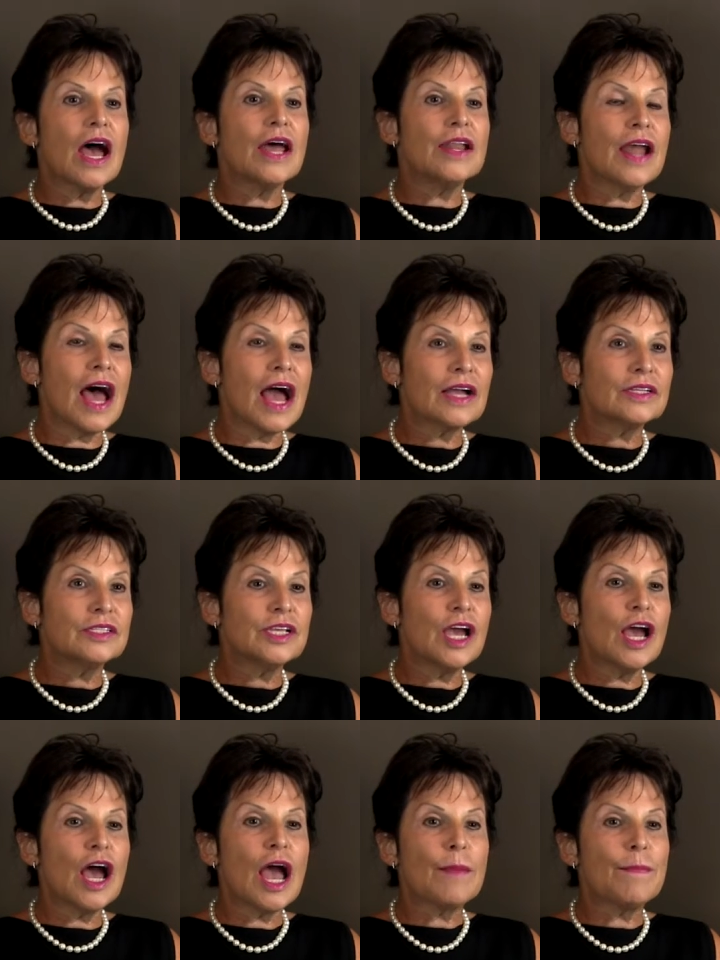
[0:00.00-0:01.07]

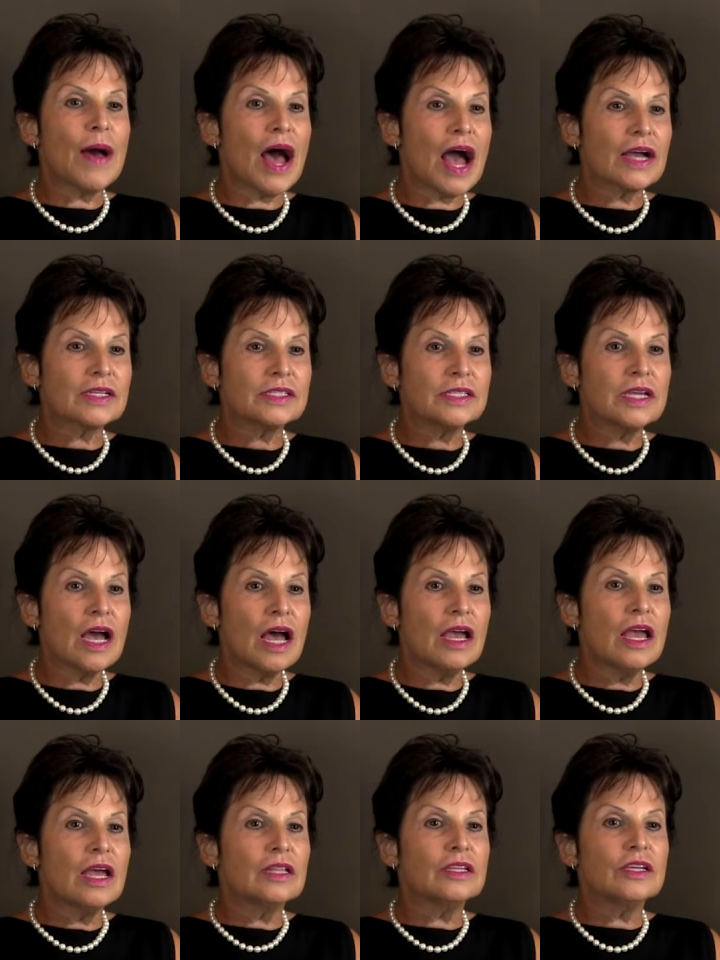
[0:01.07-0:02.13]
Anoxia, hypoxia,
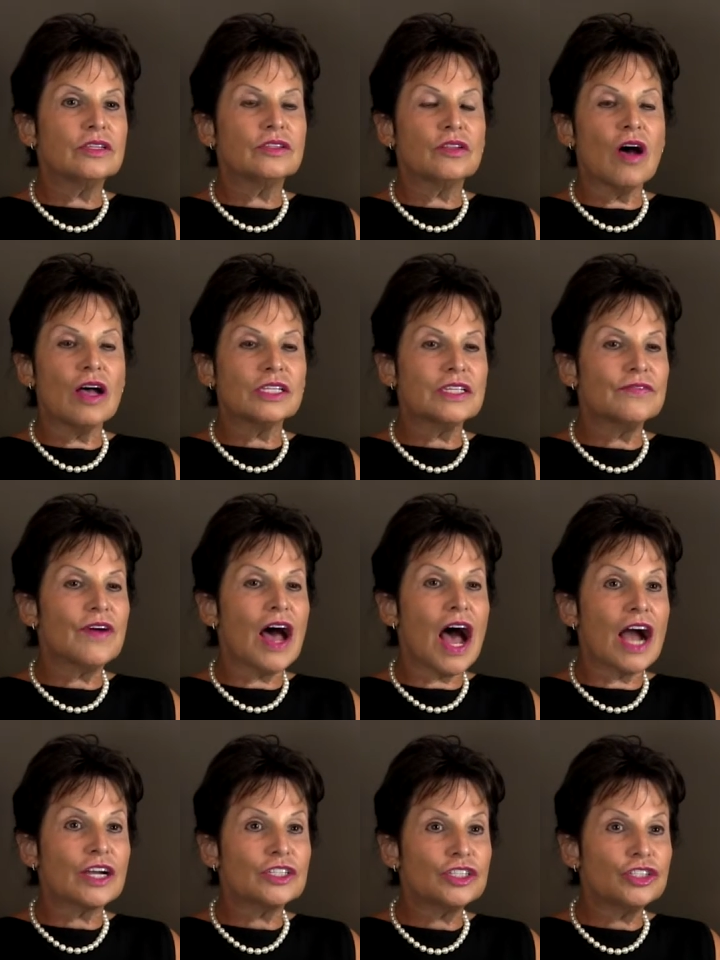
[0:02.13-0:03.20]
the loss of
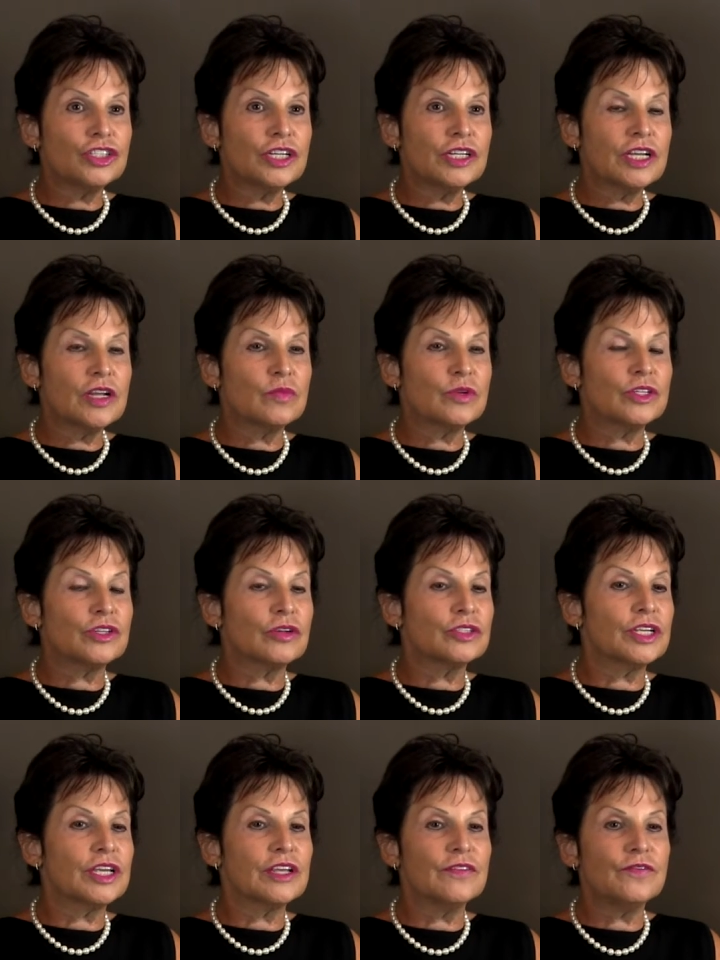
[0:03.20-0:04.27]
oxygen can result
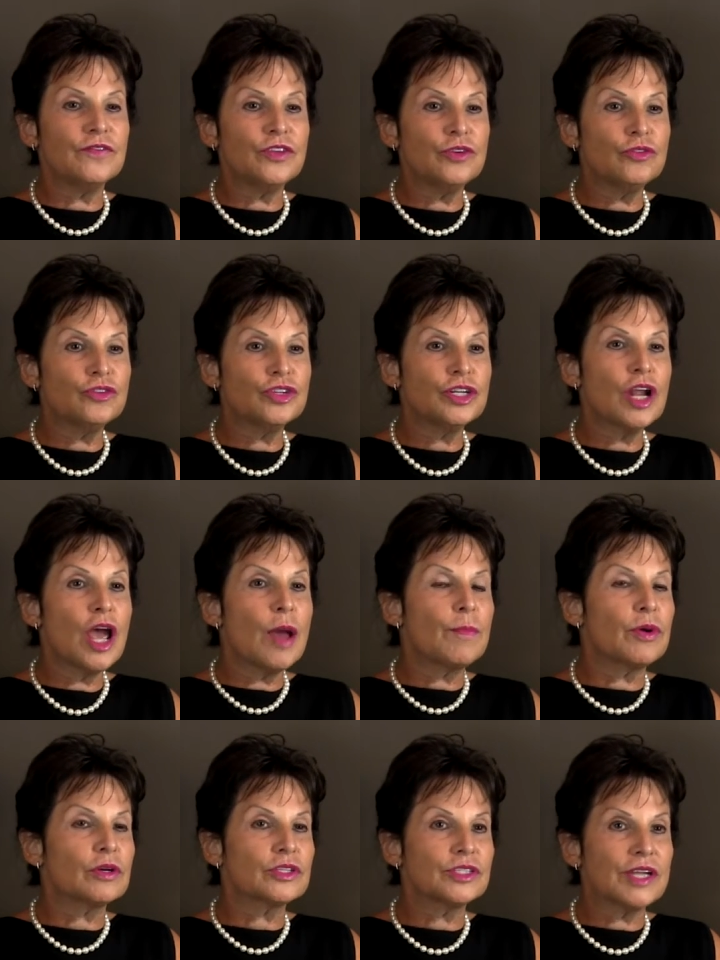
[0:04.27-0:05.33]
in confusion,
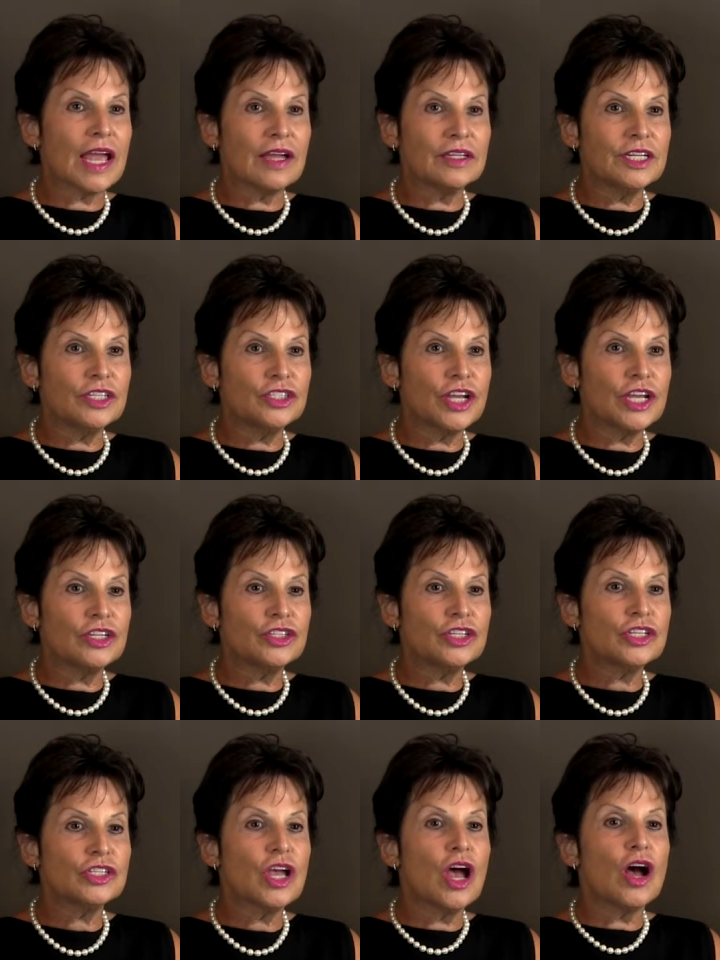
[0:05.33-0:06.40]
personality
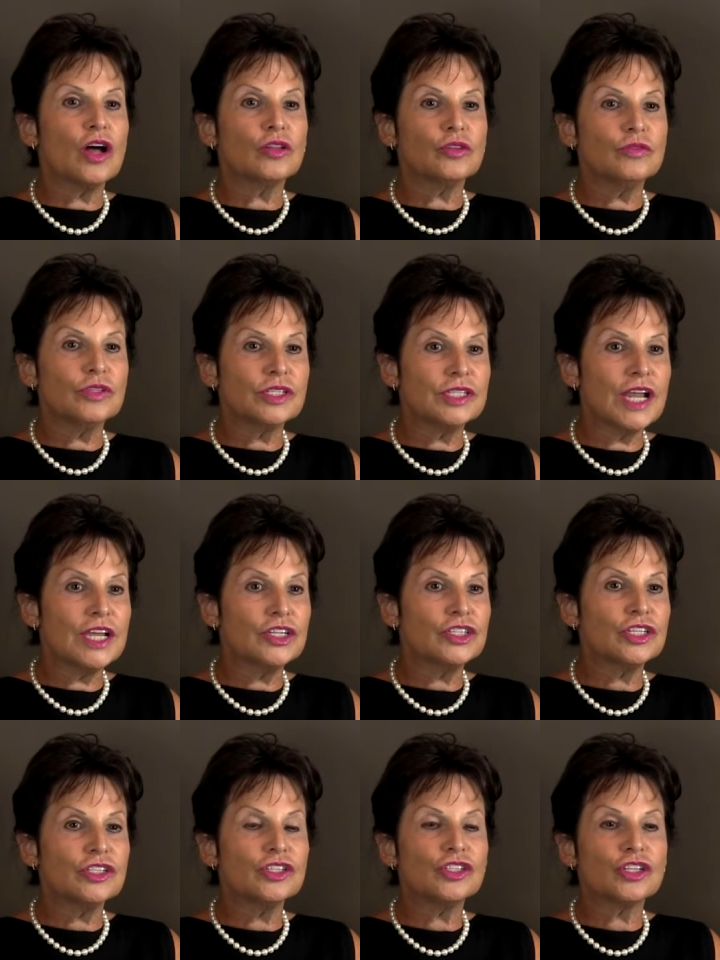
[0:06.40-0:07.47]
changes,
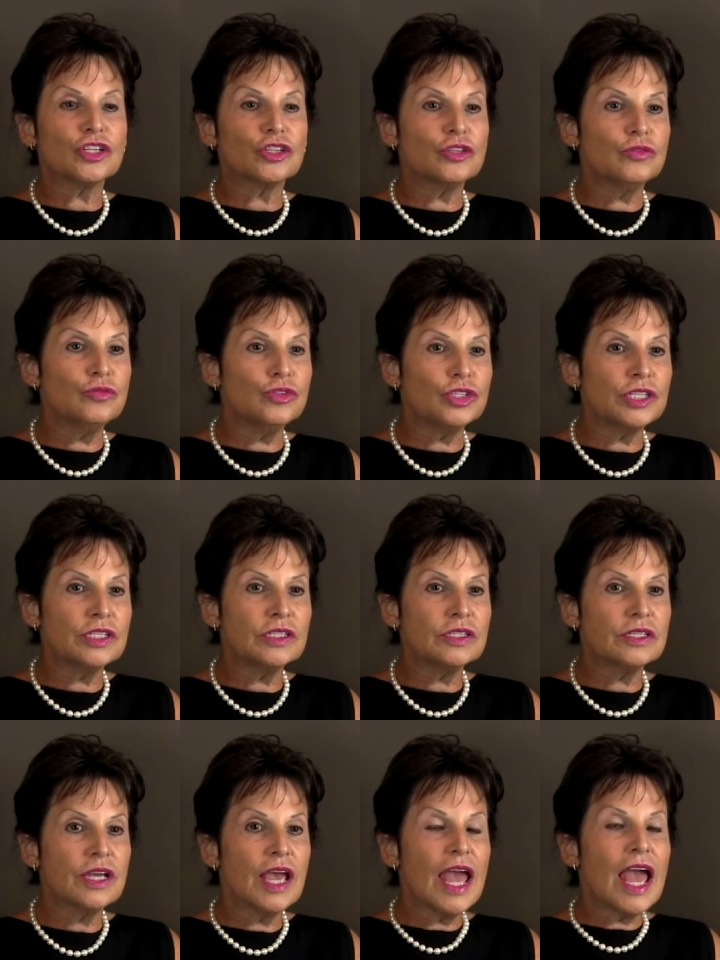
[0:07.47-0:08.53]
hallucinations,
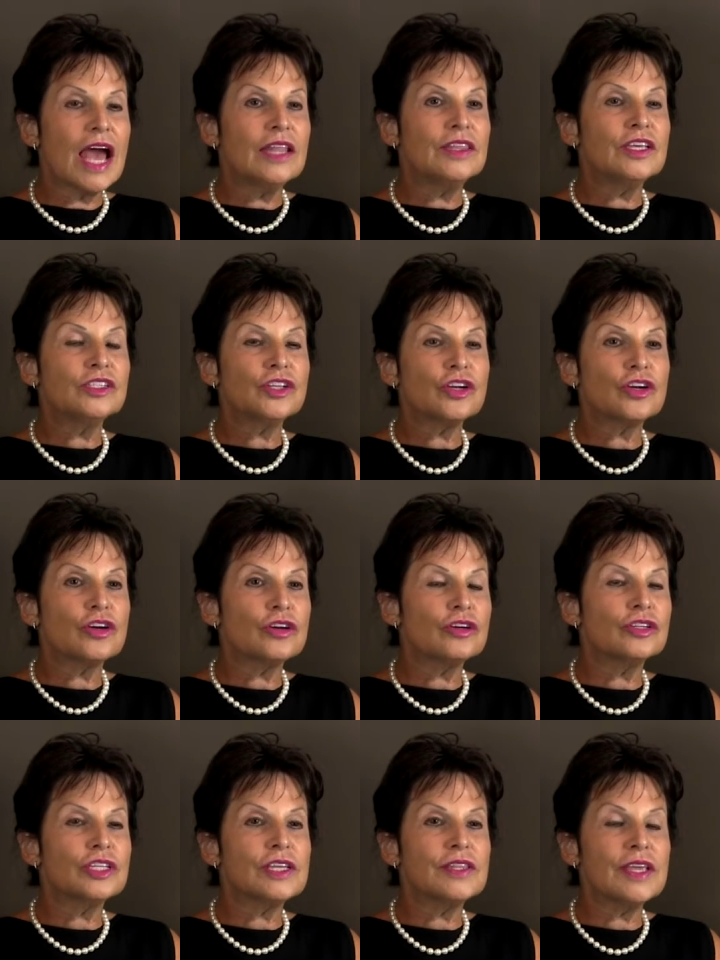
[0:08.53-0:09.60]
delusions, and this
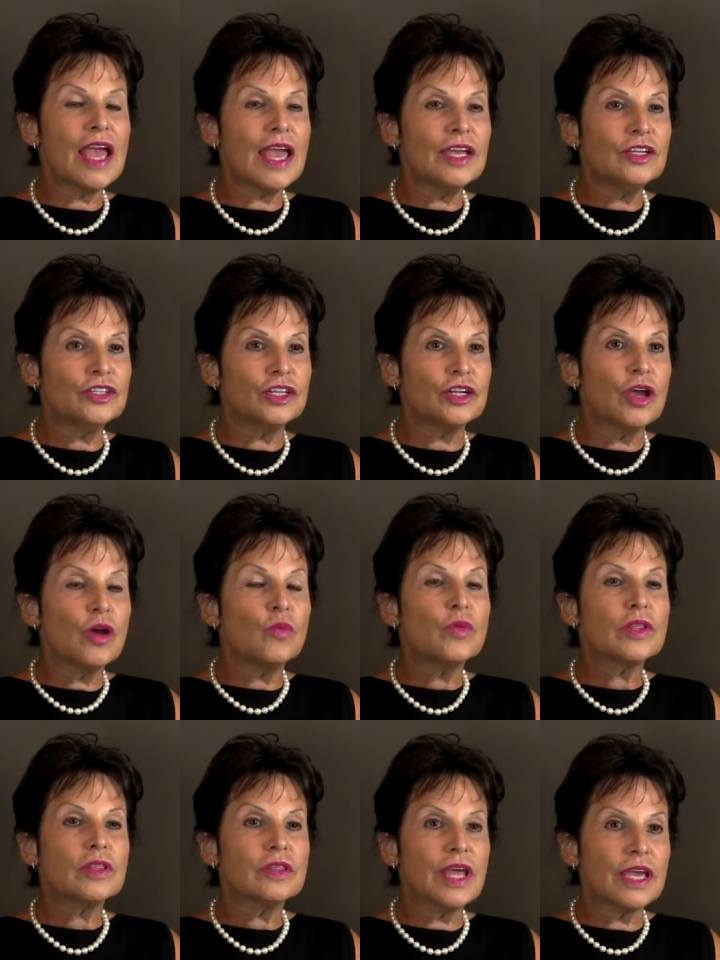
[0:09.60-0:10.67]
occurs in the aged
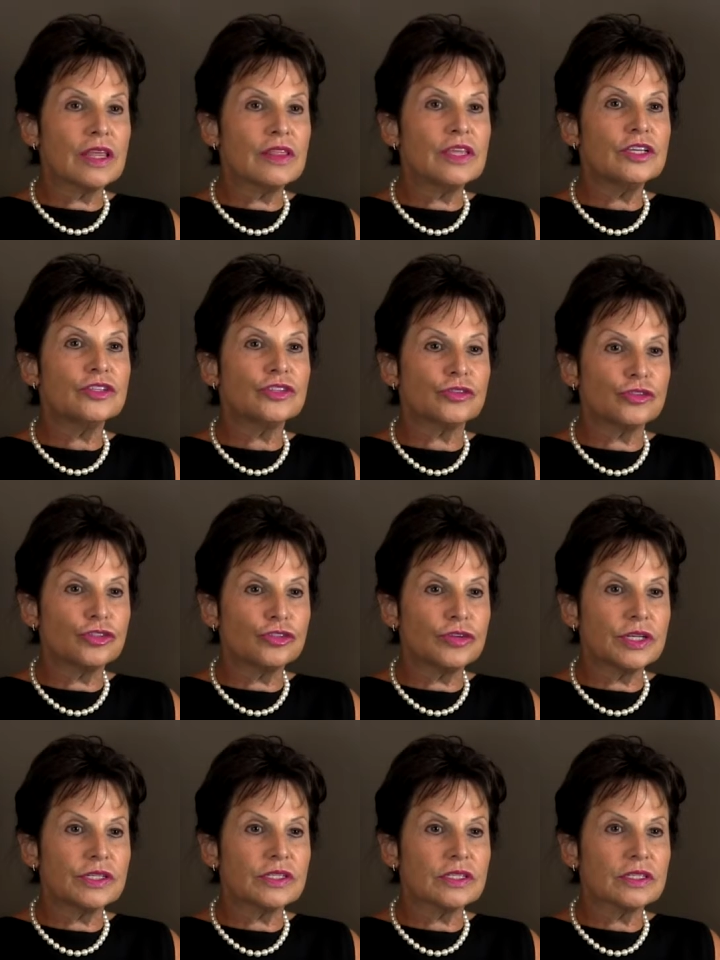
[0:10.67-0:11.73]
with lengthy
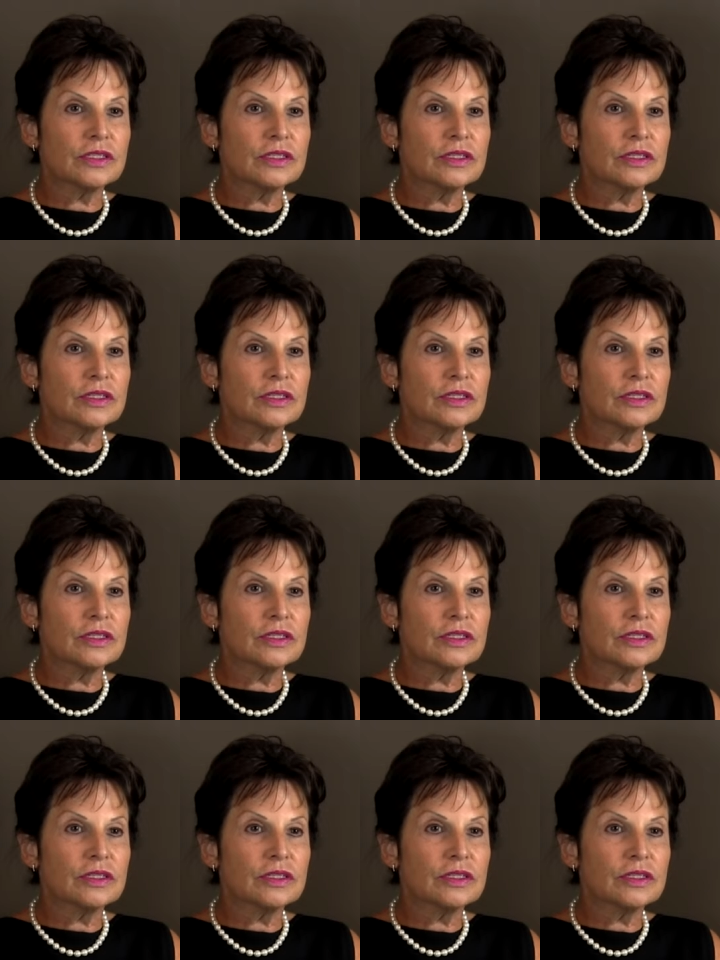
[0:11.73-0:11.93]
surgeries.